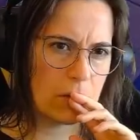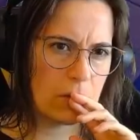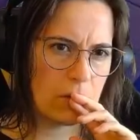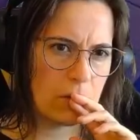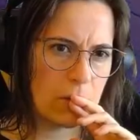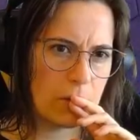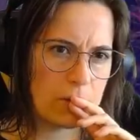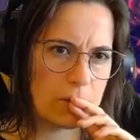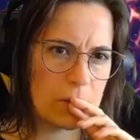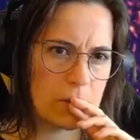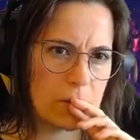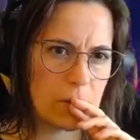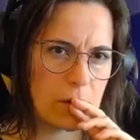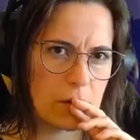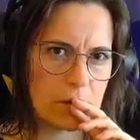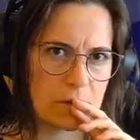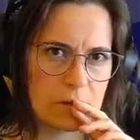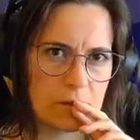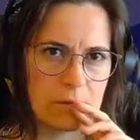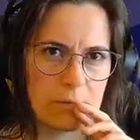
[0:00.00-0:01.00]
rosy
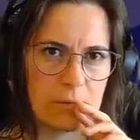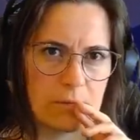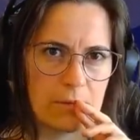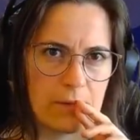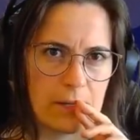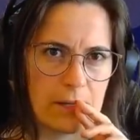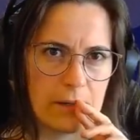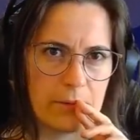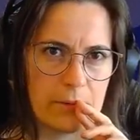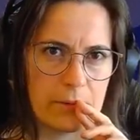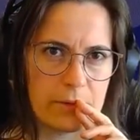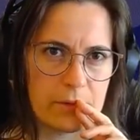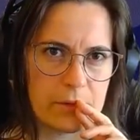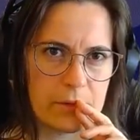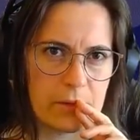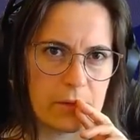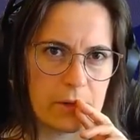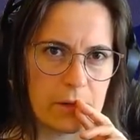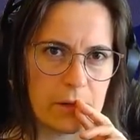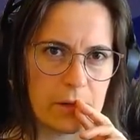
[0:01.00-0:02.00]
cotton with flowers in
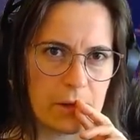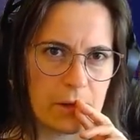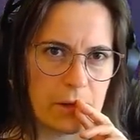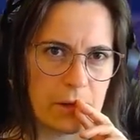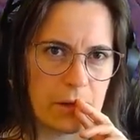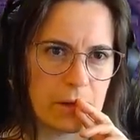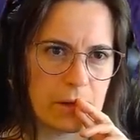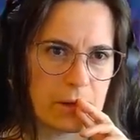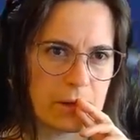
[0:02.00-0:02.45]
her hair.